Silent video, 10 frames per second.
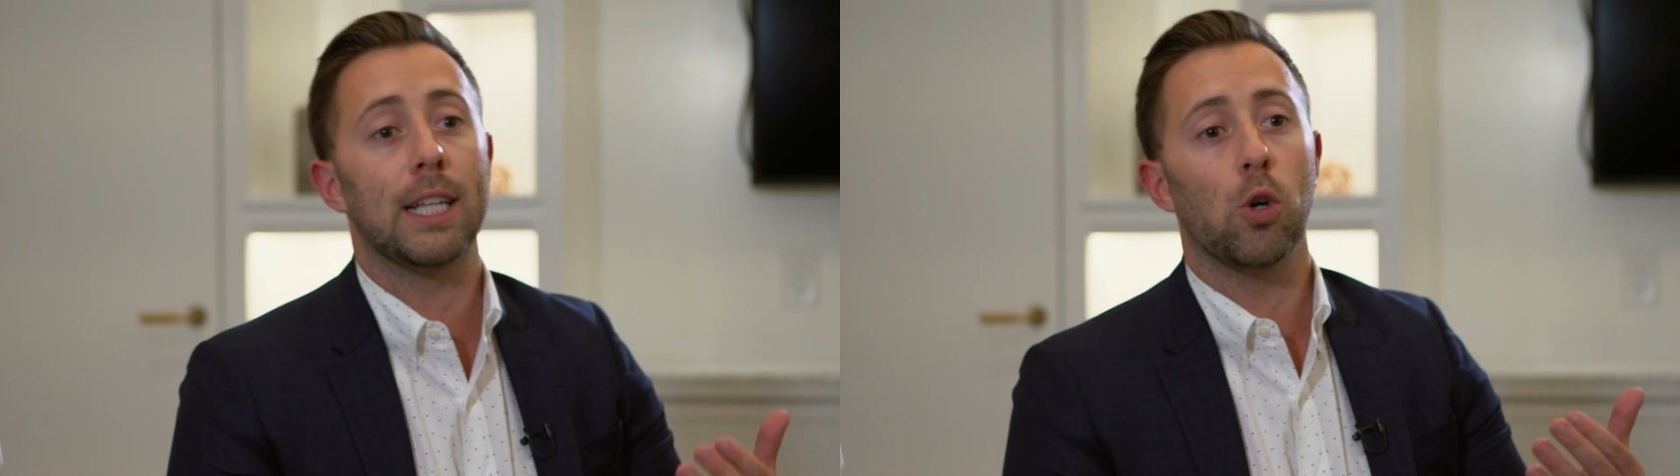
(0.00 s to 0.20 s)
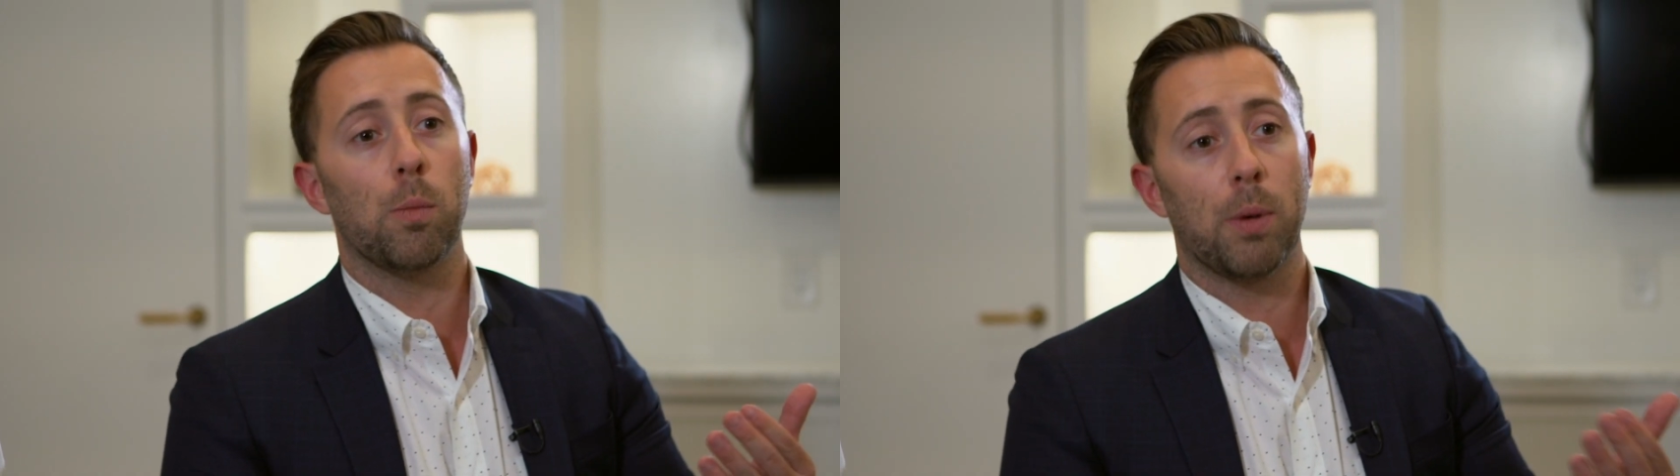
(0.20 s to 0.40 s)

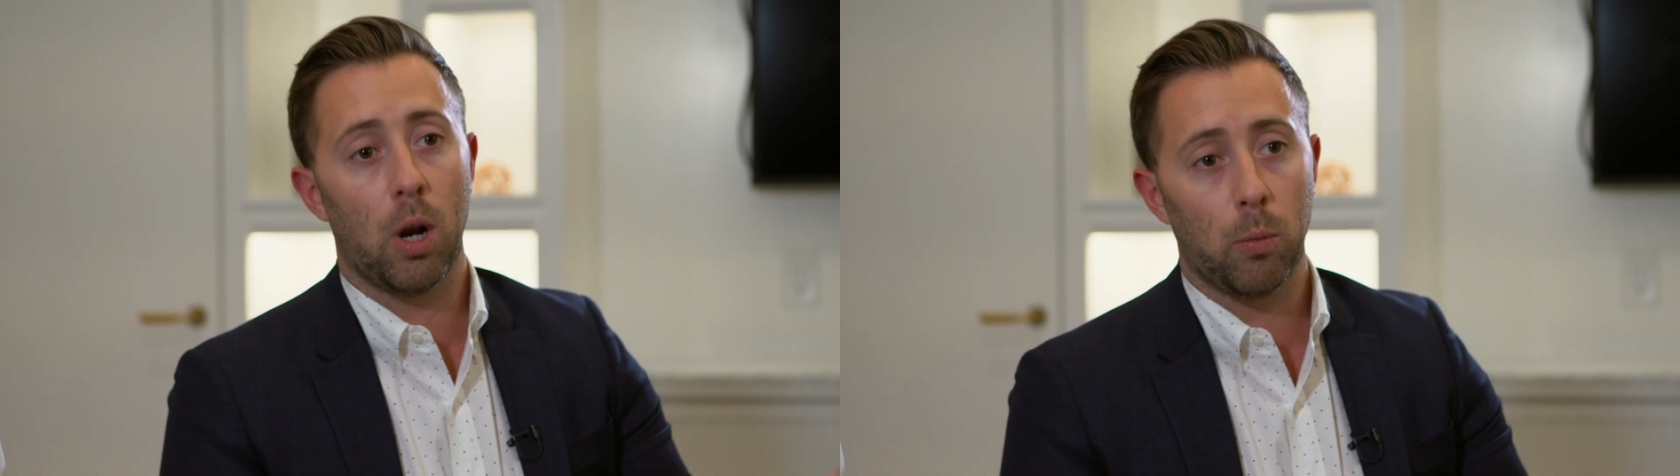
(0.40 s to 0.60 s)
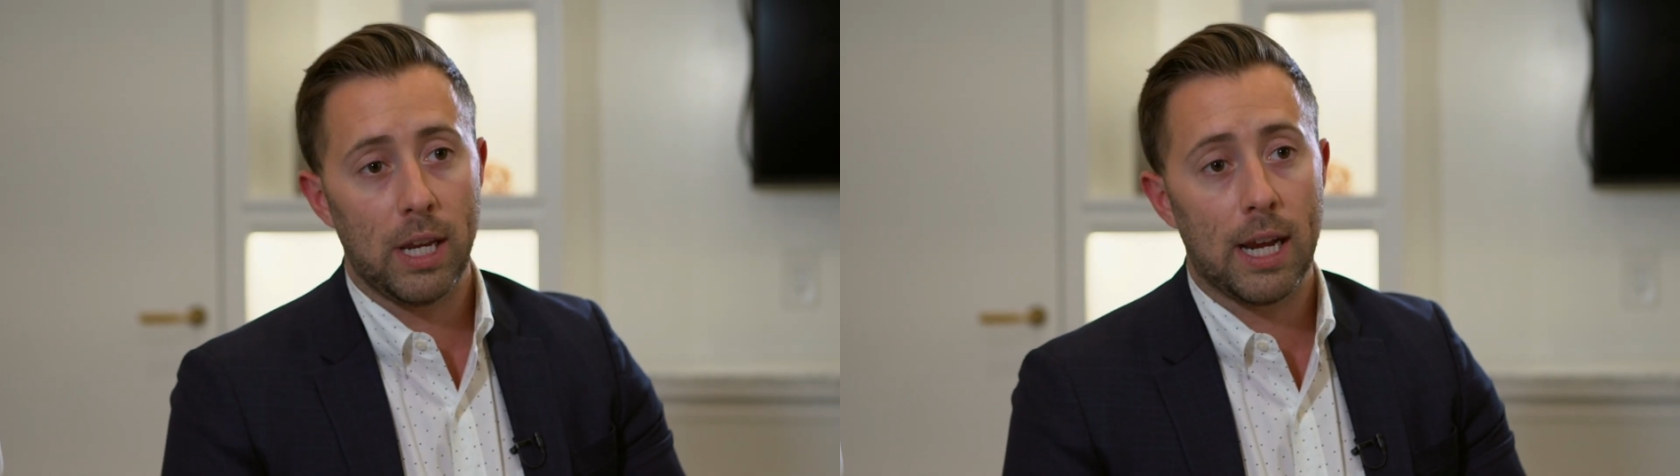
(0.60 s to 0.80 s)
that's
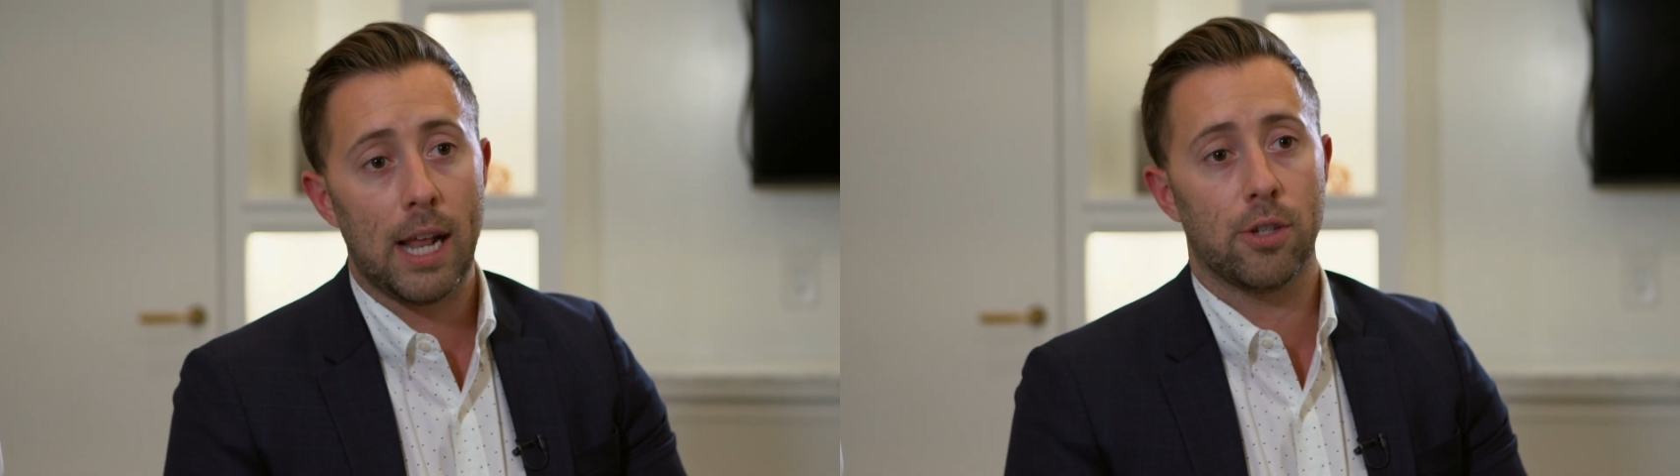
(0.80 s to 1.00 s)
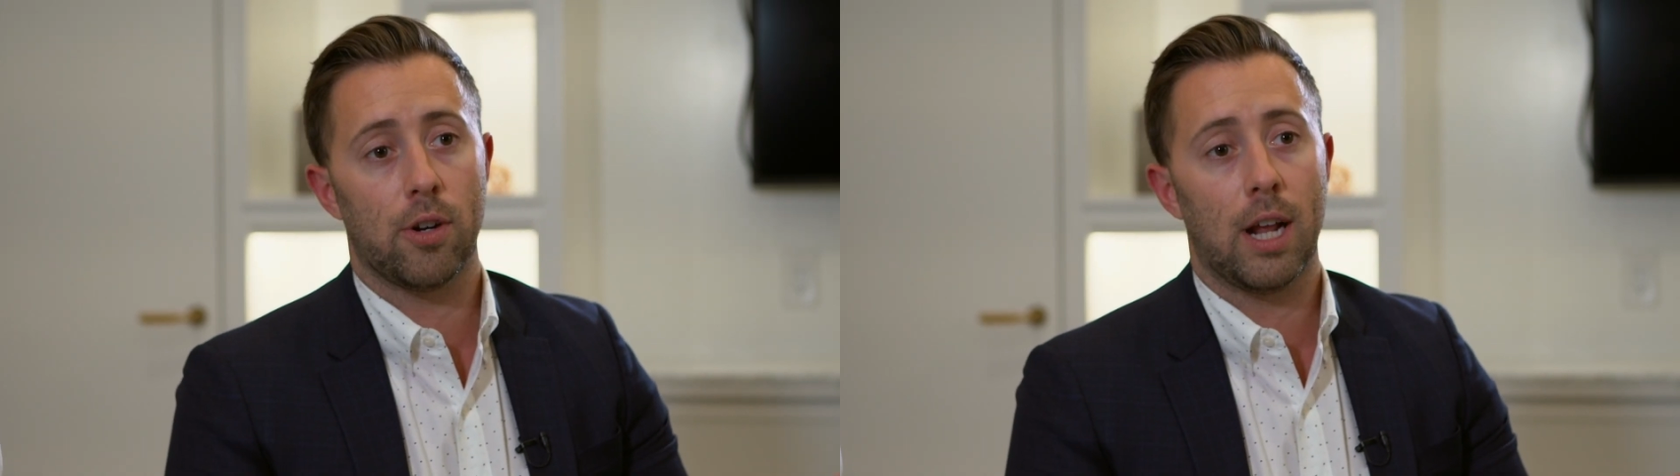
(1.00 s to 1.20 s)
open on
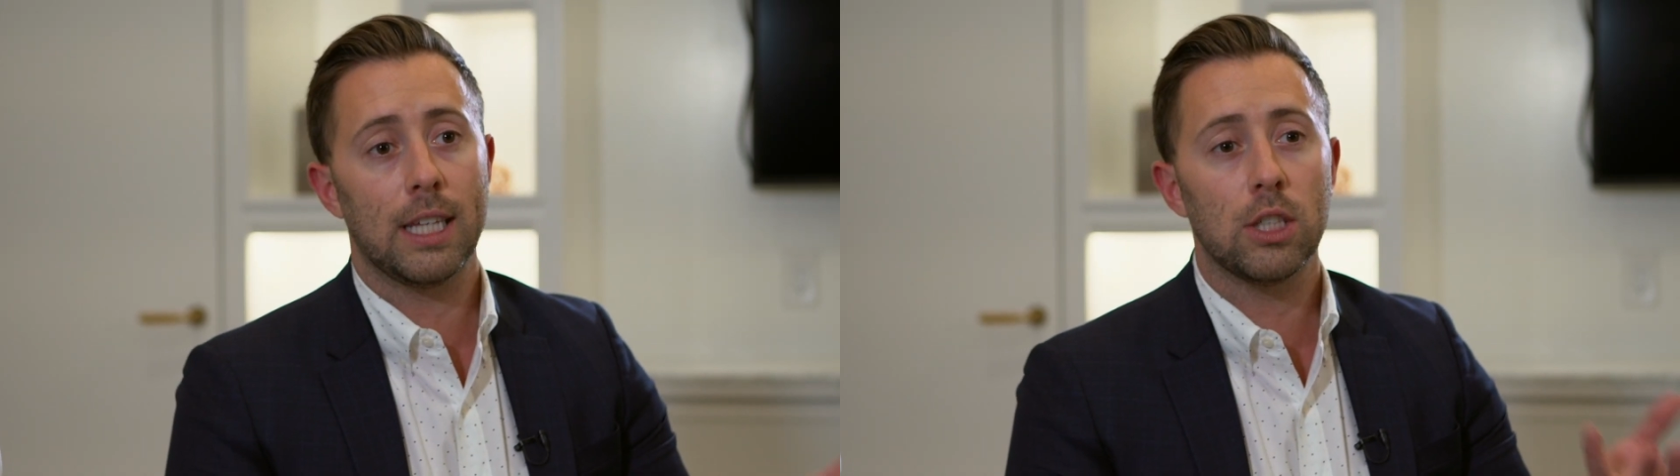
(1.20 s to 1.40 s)
weekends or not?